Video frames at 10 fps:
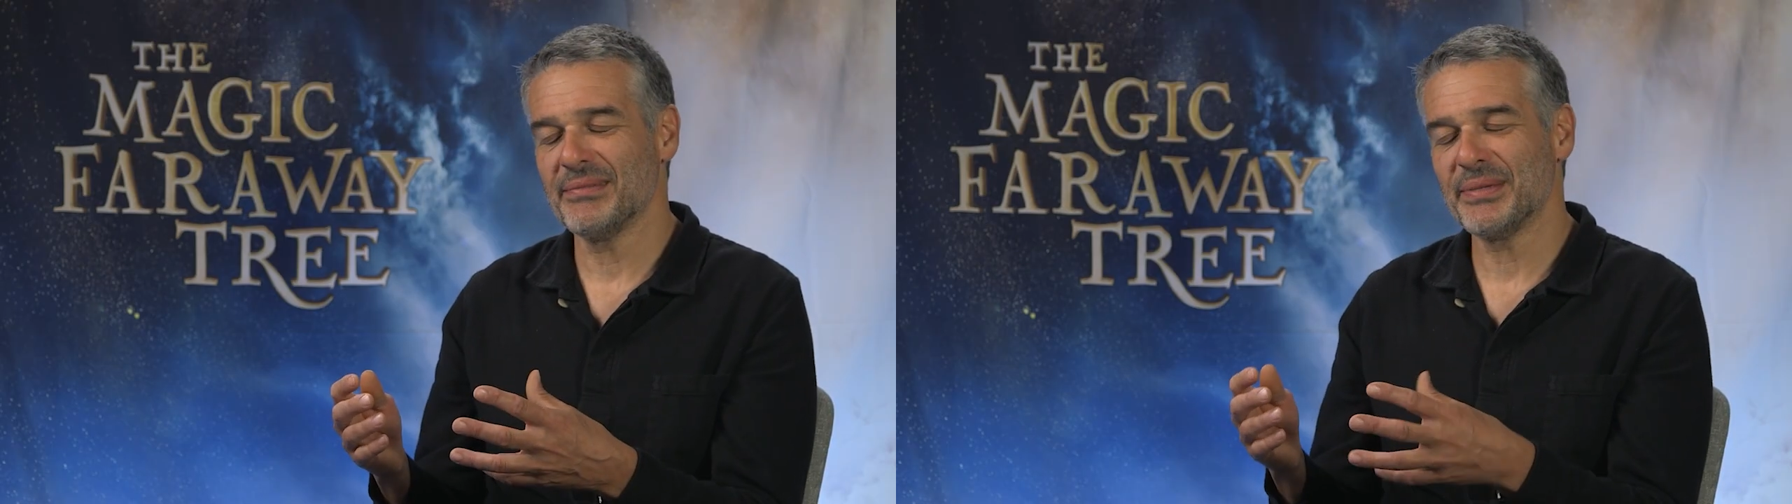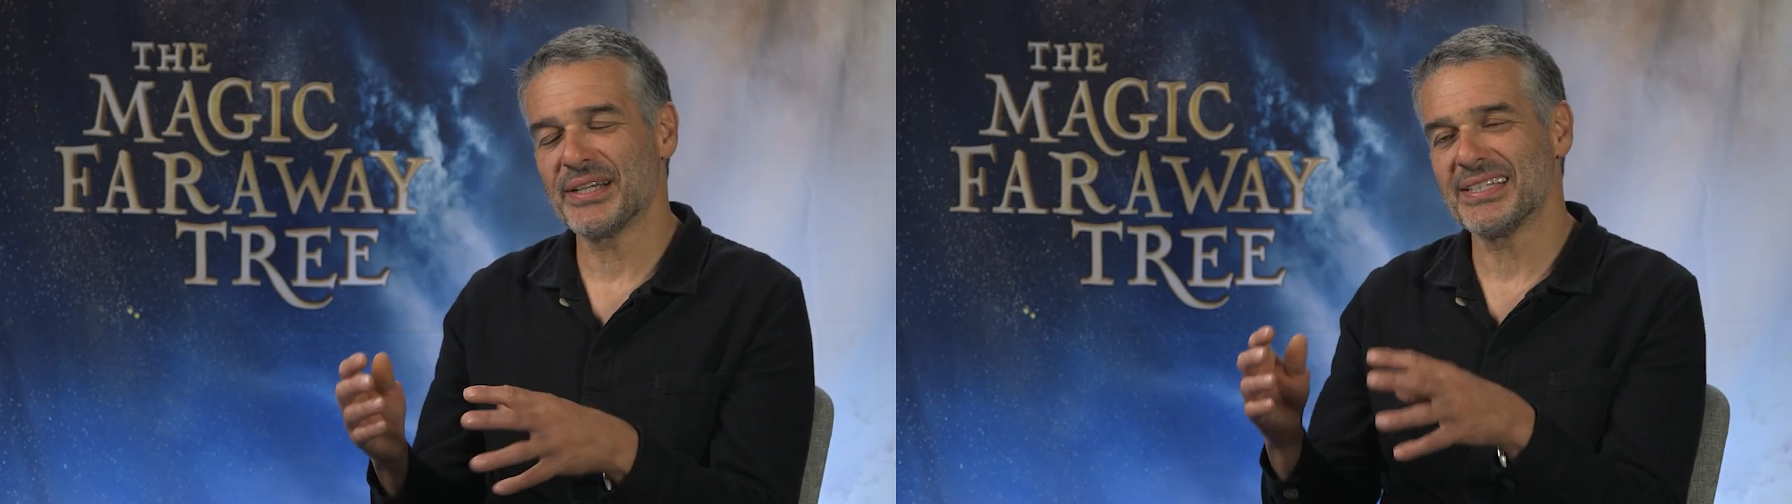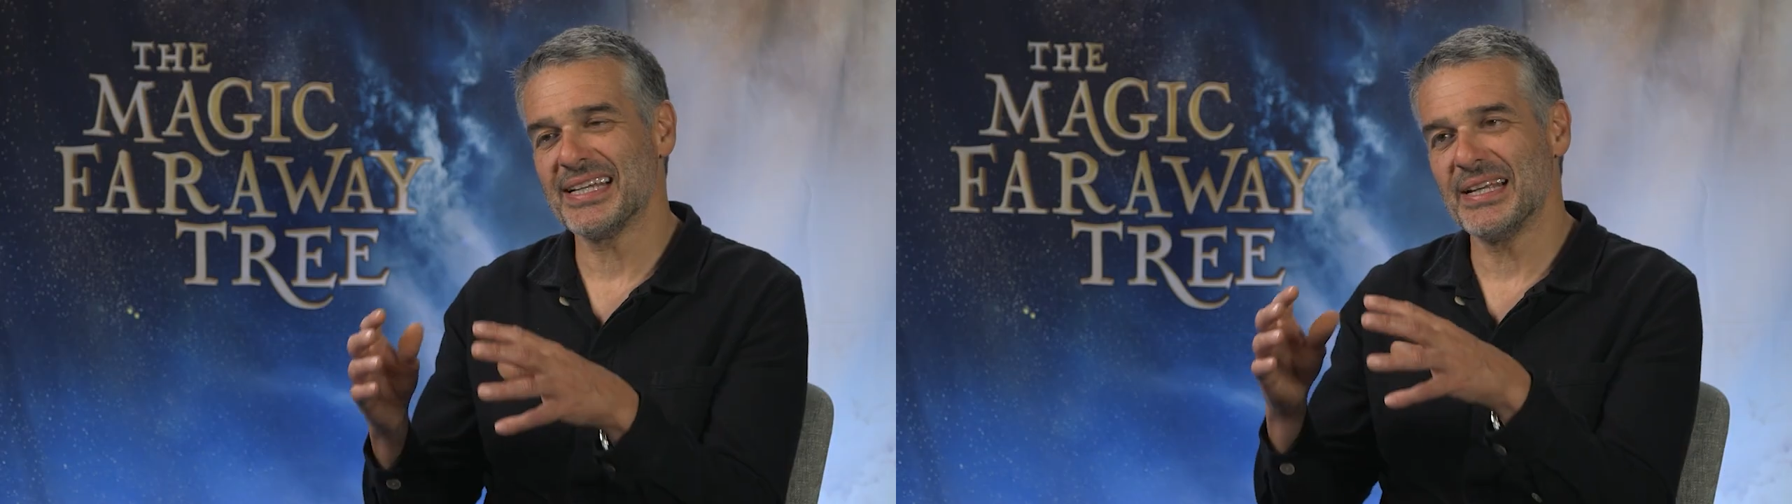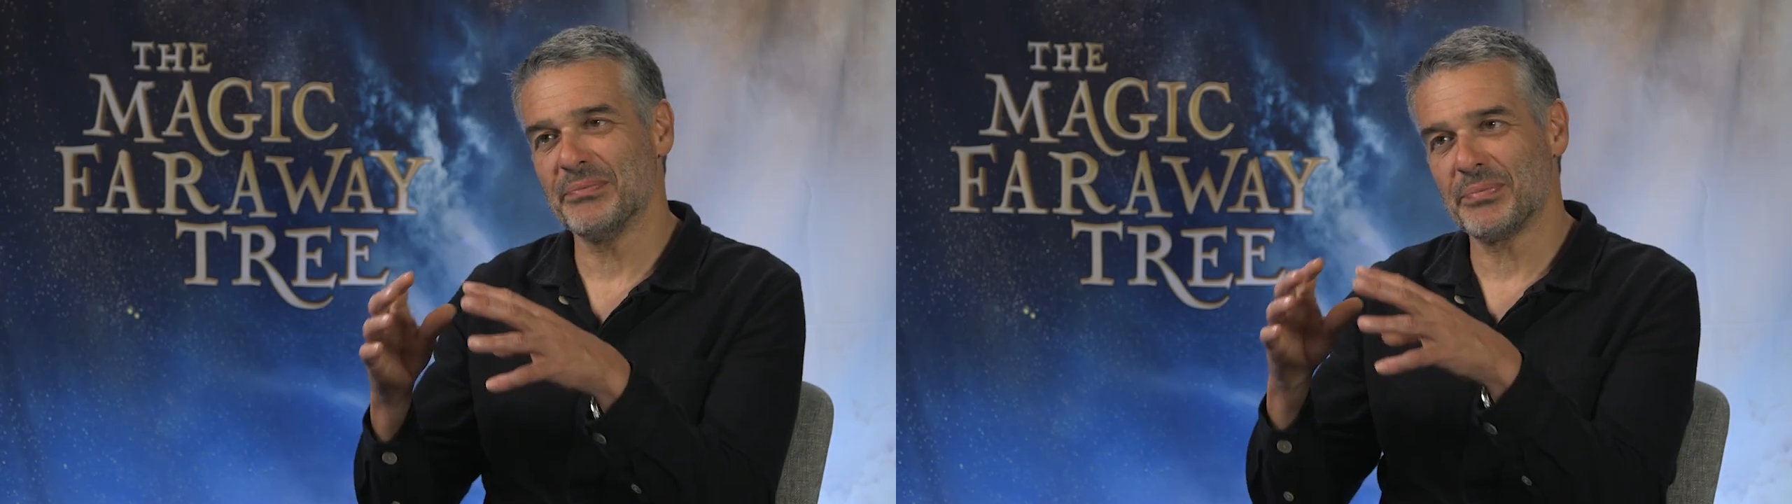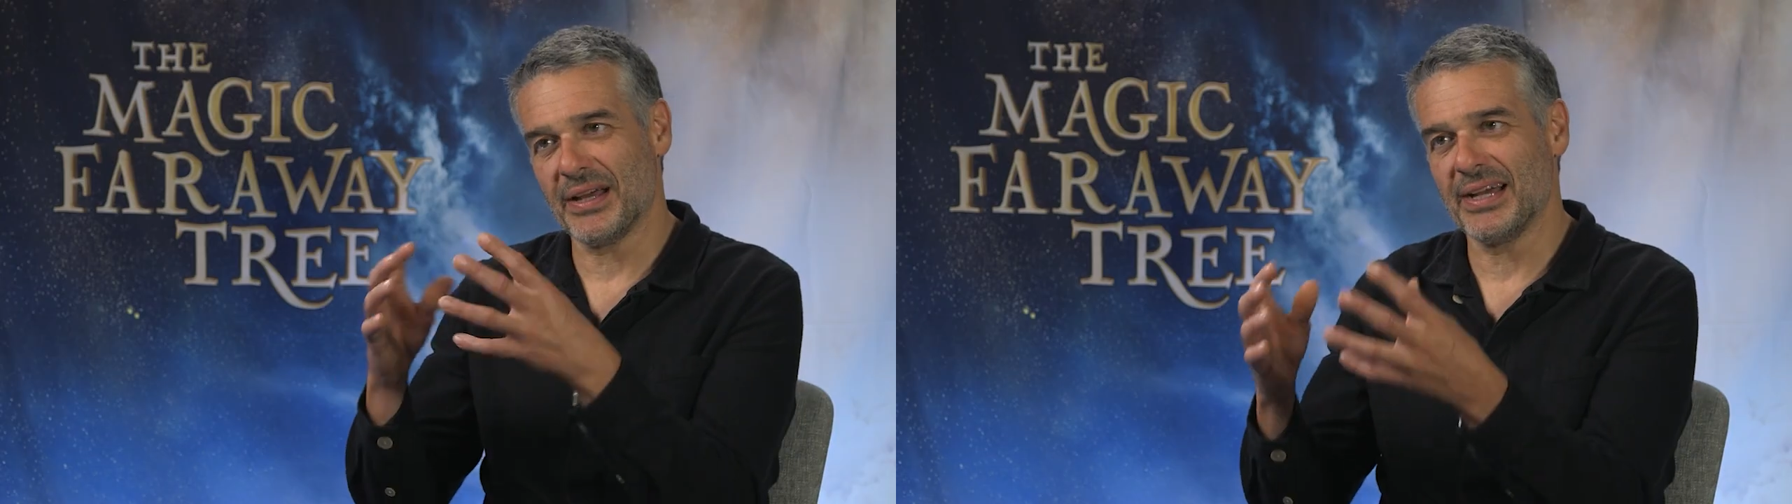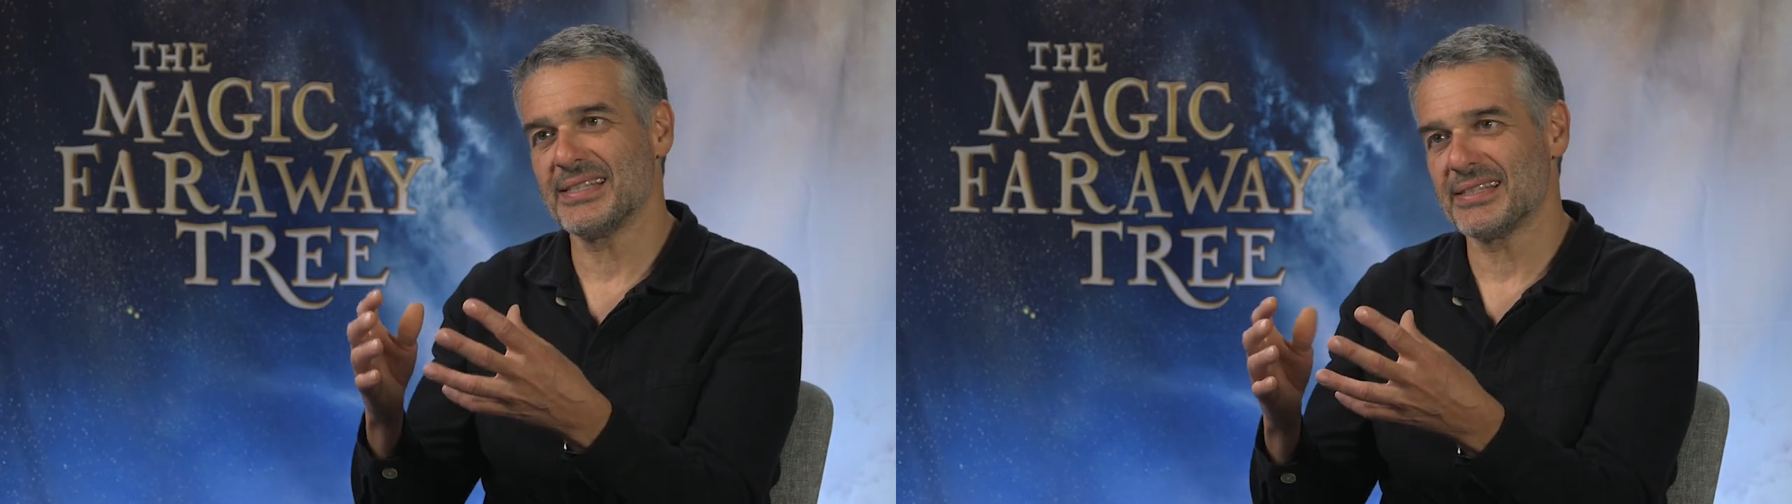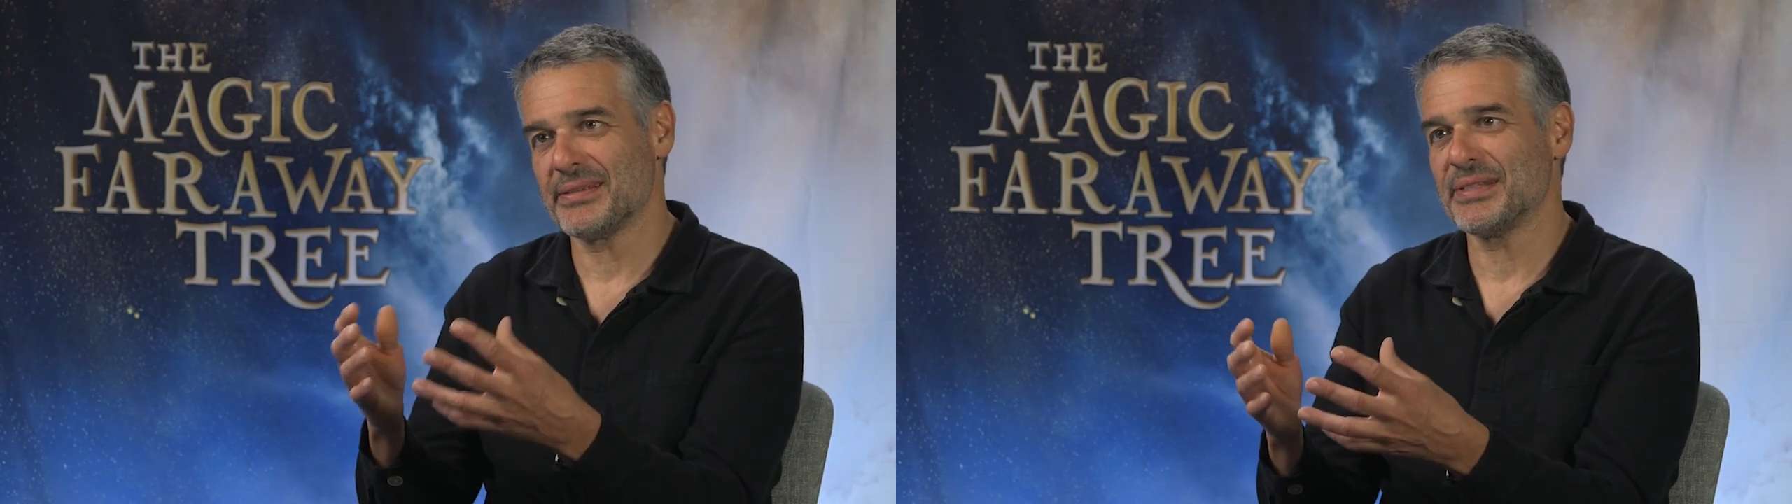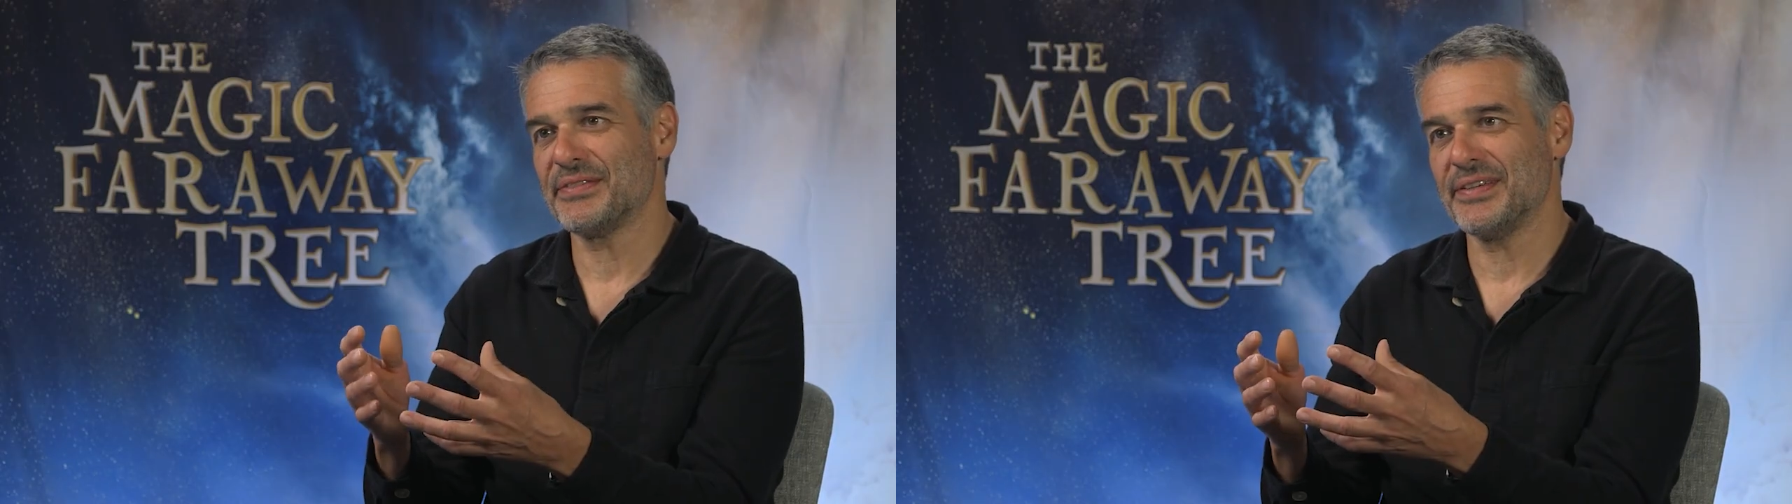because it implies that
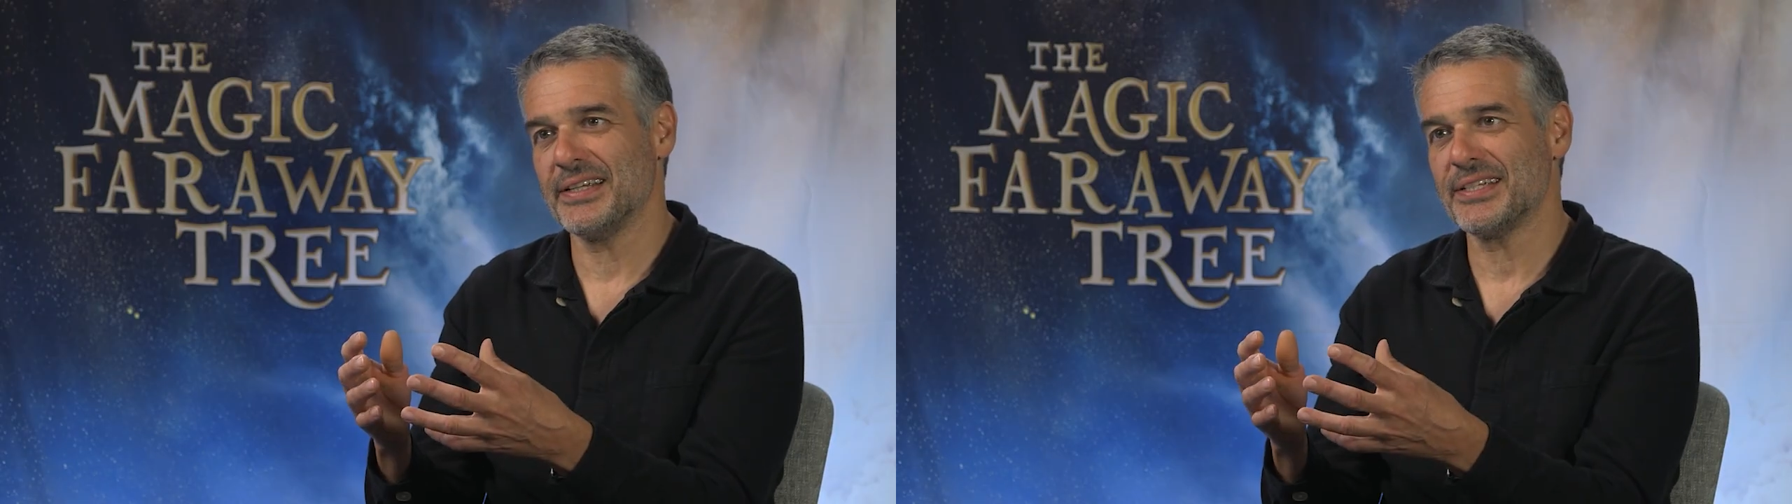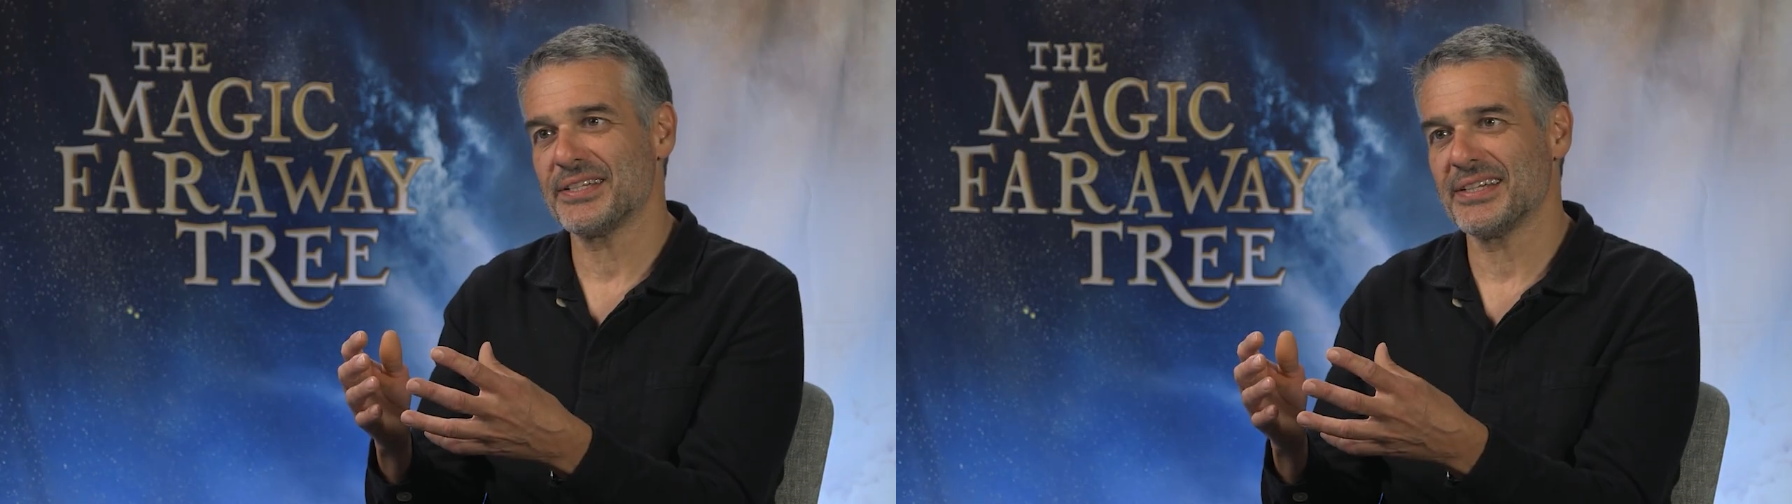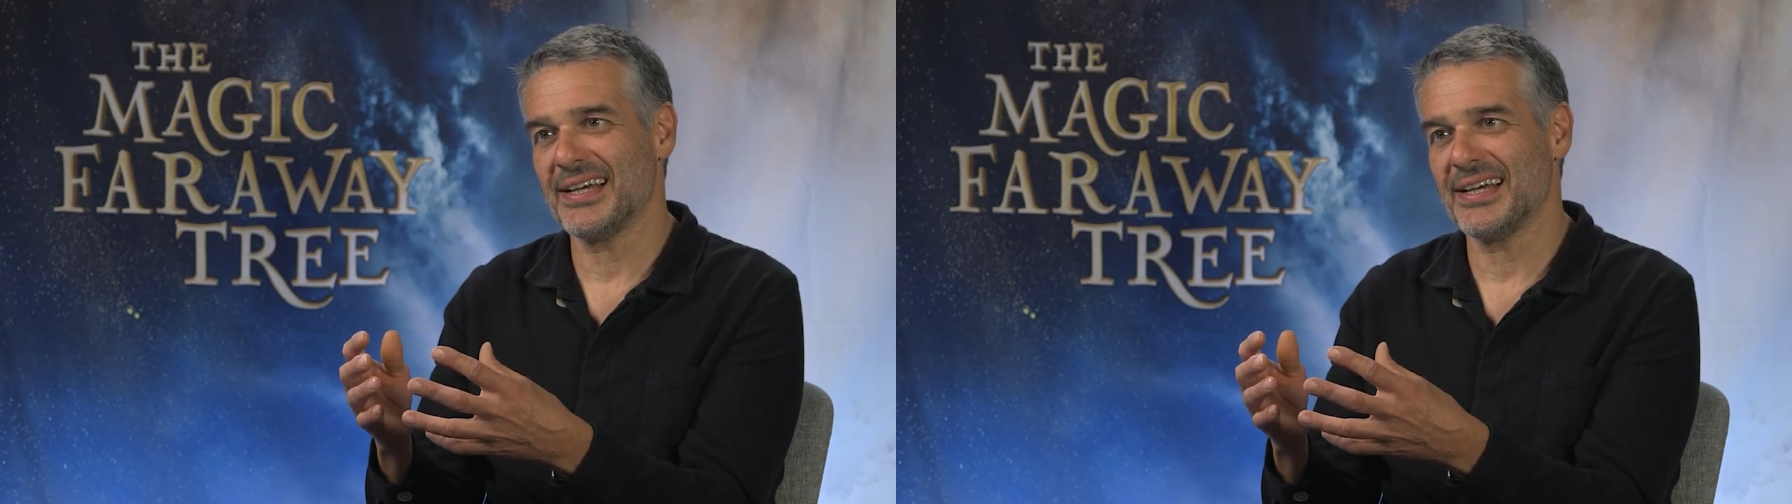something's finished